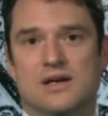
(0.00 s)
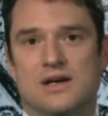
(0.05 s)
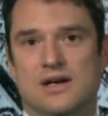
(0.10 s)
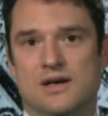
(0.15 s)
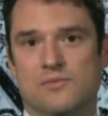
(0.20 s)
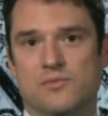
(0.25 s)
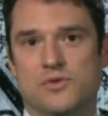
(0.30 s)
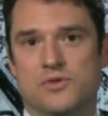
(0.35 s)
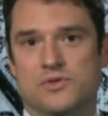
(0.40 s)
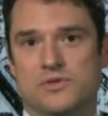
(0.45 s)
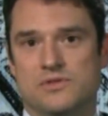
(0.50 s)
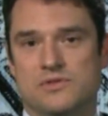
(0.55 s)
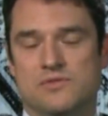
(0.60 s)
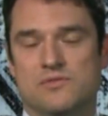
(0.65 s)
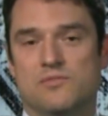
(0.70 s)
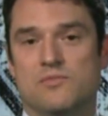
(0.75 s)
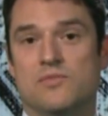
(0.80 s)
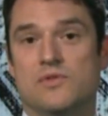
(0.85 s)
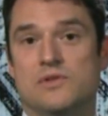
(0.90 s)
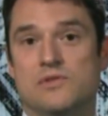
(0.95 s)
which was
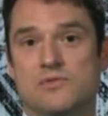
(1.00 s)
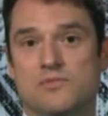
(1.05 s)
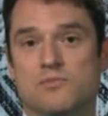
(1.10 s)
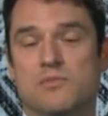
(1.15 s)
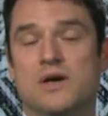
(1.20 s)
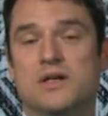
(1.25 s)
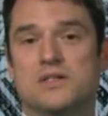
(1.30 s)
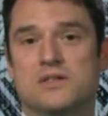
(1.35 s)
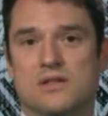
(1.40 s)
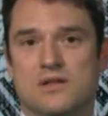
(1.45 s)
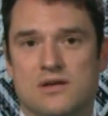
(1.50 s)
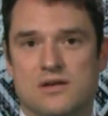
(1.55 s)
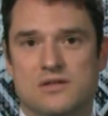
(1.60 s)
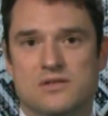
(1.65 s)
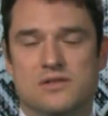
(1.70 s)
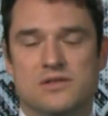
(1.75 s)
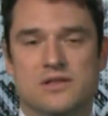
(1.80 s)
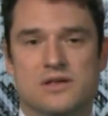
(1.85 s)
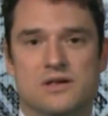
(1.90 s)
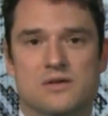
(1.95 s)
much
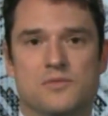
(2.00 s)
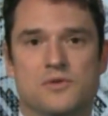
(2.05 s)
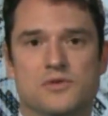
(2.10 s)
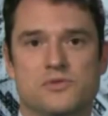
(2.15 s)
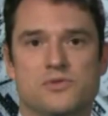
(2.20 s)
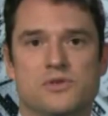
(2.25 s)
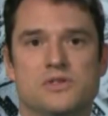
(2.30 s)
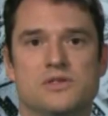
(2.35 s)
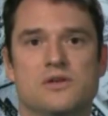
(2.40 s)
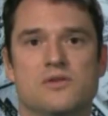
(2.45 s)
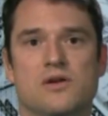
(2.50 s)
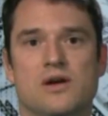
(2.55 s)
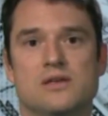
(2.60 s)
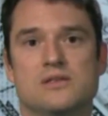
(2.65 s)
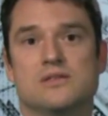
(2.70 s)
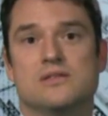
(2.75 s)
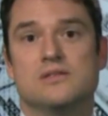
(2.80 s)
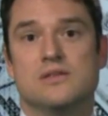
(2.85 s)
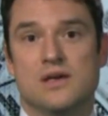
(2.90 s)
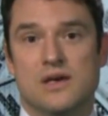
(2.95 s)
larger than our most recent
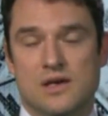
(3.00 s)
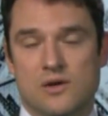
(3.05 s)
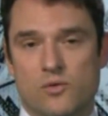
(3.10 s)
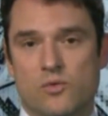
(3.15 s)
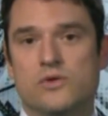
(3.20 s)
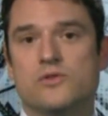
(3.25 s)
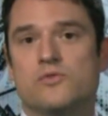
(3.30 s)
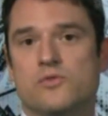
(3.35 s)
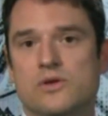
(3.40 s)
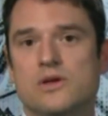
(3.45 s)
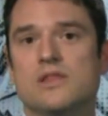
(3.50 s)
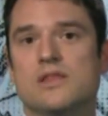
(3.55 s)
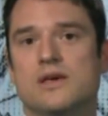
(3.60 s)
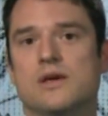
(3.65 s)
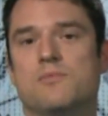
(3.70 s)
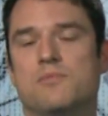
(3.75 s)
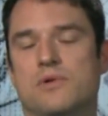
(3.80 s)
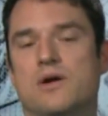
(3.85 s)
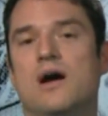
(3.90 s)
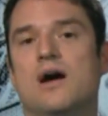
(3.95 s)
crisis, was really
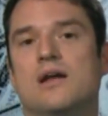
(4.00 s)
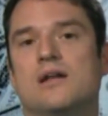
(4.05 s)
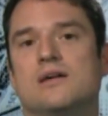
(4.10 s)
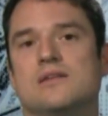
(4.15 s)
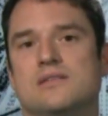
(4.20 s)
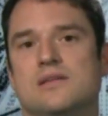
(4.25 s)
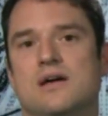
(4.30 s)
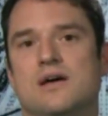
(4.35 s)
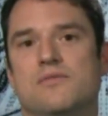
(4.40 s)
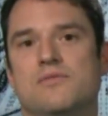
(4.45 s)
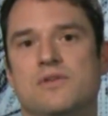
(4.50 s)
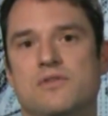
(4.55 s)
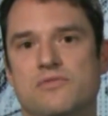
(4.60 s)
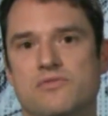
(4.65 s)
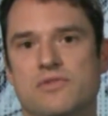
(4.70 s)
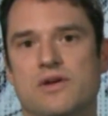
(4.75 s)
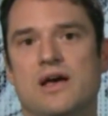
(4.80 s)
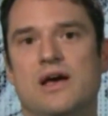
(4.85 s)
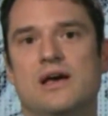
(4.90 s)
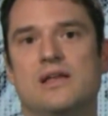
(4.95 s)
a product of the
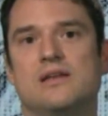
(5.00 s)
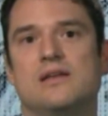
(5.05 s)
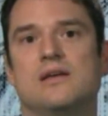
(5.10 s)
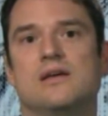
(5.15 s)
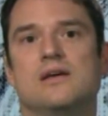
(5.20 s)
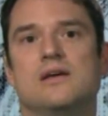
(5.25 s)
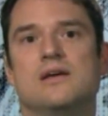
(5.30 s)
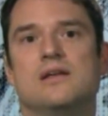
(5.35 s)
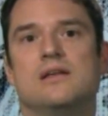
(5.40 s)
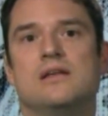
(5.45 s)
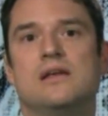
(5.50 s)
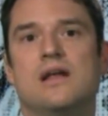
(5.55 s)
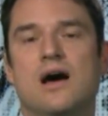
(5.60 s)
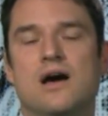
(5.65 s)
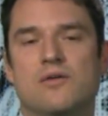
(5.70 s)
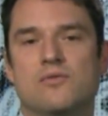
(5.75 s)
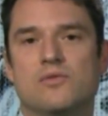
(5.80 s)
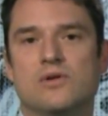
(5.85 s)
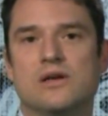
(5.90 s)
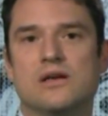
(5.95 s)
Fed
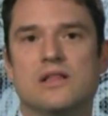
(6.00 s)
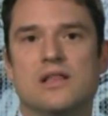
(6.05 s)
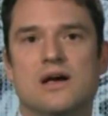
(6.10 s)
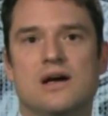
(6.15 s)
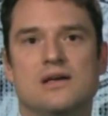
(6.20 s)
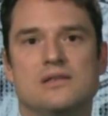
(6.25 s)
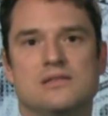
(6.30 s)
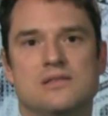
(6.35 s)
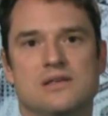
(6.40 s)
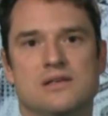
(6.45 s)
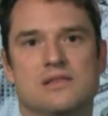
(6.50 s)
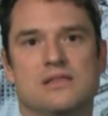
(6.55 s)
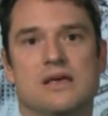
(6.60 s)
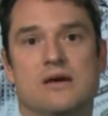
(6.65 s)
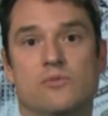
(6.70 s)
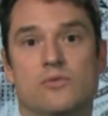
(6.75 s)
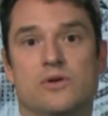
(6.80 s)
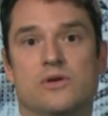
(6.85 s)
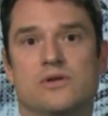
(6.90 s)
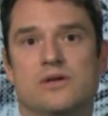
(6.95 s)
not realizing
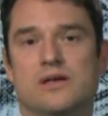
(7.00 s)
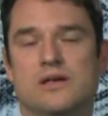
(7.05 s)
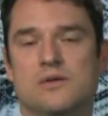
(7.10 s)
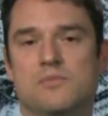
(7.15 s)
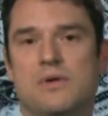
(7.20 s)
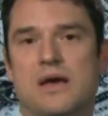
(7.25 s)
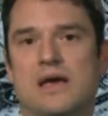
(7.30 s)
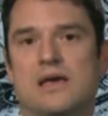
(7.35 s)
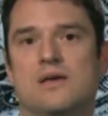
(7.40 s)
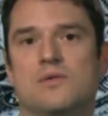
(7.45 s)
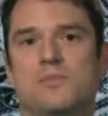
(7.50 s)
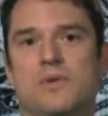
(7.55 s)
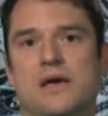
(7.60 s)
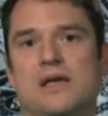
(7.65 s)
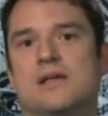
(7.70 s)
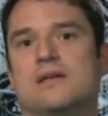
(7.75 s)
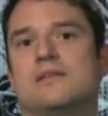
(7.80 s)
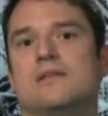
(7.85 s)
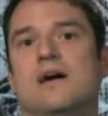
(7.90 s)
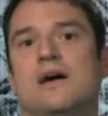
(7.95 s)
that we were in a banking
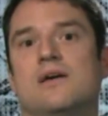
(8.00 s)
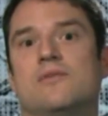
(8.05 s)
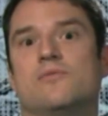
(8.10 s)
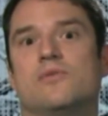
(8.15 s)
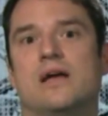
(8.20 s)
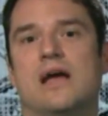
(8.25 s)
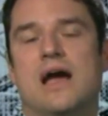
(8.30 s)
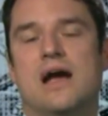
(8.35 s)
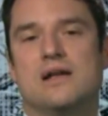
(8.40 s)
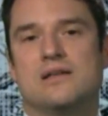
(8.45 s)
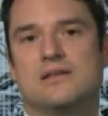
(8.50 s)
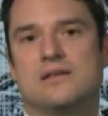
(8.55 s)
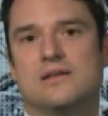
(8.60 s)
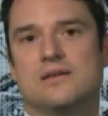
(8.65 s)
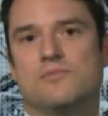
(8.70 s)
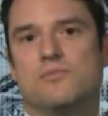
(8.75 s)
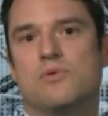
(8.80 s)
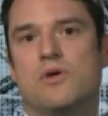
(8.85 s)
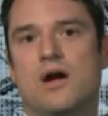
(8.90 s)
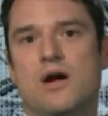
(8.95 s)
panic, not
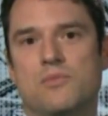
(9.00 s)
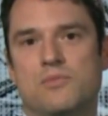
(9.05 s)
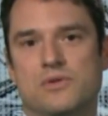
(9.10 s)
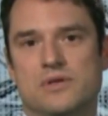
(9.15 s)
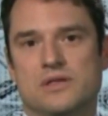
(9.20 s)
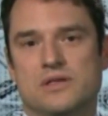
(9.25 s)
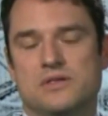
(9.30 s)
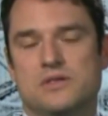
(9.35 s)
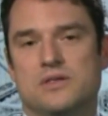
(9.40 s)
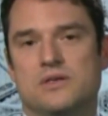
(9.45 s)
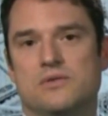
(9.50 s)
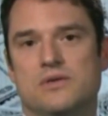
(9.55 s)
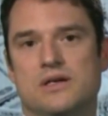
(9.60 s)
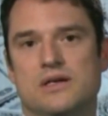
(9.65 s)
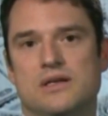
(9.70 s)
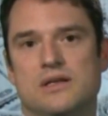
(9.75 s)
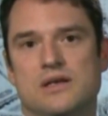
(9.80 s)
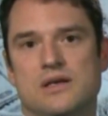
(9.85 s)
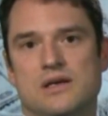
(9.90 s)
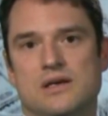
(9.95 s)
reacting properly to
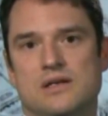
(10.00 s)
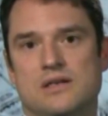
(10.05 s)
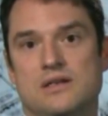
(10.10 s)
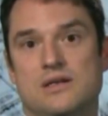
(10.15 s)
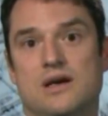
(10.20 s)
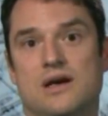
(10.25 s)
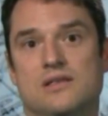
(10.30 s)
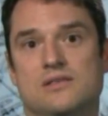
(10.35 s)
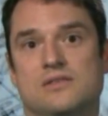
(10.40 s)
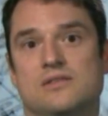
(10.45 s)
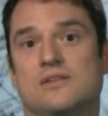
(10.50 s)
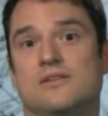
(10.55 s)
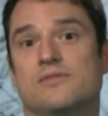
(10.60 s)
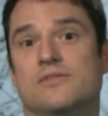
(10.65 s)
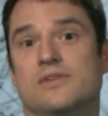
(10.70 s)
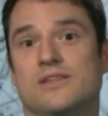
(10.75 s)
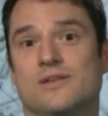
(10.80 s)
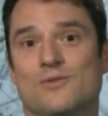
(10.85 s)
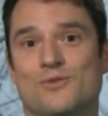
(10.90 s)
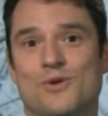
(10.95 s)
it, not
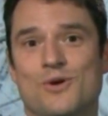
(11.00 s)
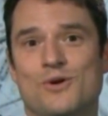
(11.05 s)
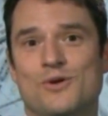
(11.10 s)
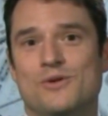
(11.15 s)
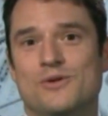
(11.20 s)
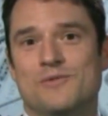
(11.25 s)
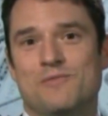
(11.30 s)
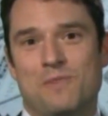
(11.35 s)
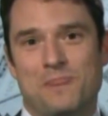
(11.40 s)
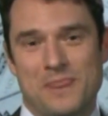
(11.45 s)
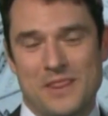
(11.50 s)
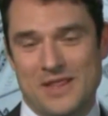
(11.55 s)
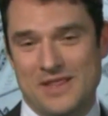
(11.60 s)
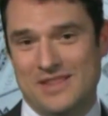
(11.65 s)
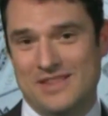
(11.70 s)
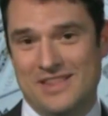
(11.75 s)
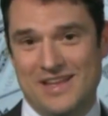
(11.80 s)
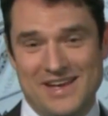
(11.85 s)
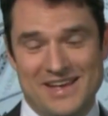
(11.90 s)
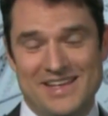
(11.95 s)
serving the role
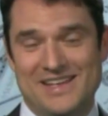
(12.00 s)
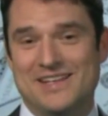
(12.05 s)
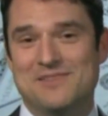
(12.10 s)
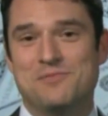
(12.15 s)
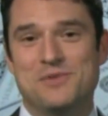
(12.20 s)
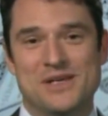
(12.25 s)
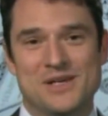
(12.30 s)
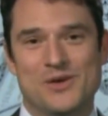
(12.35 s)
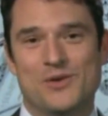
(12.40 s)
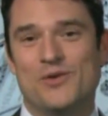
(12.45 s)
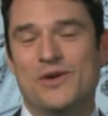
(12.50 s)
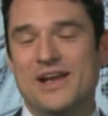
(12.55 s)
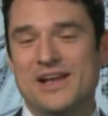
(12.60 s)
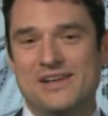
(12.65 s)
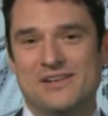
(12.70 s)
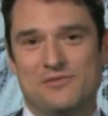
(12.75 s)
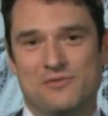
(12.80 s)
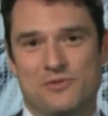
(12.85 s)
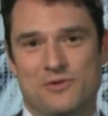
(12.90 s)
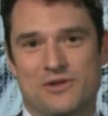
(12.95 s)
that it had been
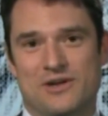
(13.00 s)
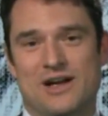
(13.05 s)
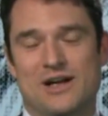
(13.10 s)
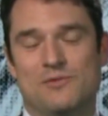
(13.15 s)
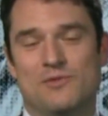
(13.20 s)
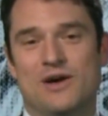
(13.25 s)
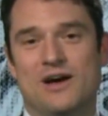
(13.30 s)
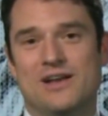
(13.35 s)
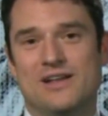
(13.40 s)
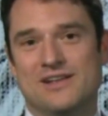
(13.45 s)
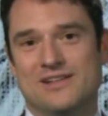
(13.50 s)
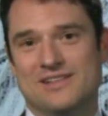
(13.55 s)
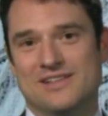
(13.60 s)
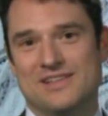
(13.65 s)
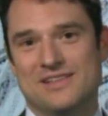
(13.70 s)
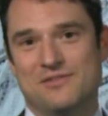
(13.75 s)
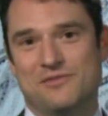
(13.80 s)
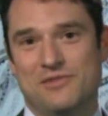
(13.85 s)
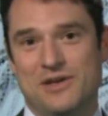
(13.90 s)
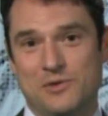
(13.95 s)
created for. Ironically,
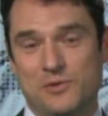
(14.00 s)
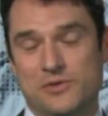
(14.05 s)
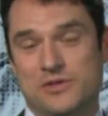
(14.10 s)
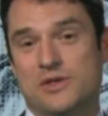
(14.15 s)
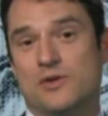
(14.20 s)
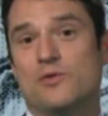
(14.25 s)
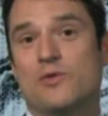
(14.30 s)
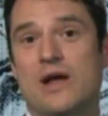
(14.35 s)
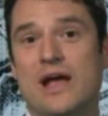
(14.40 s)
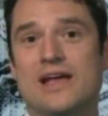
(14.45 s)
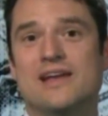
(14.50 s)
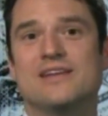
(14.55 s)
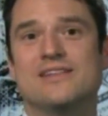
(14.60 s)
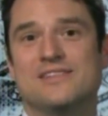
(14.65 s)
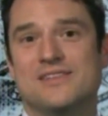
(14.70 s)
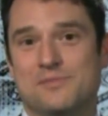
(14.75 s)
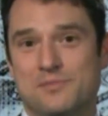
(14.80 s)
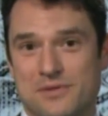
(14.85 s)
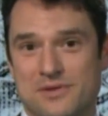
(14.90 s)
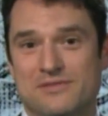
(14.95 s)
the Fed was
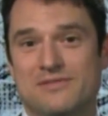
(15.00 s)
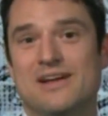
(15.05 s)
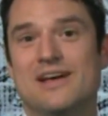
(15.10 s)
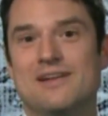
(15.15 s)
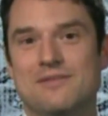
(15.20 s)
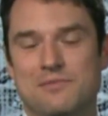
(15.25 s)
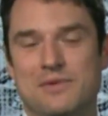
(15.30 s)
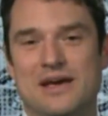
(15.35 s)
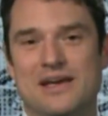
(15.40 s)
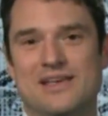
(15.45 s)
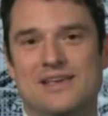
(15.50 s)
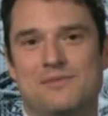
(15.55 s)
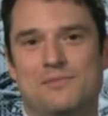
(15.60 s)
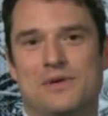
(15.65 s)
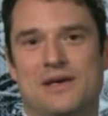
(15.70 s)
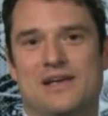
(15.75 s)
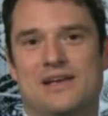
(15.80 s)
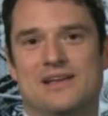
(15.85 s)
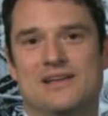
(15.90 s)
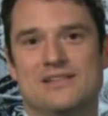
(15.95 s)
created to prevent banking
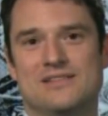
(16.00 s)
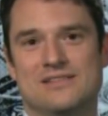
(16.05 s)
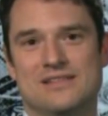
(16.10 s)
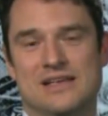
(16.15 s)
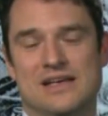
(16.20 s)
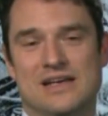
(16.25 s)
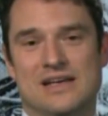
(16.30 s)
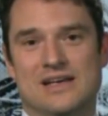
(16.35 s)
panics.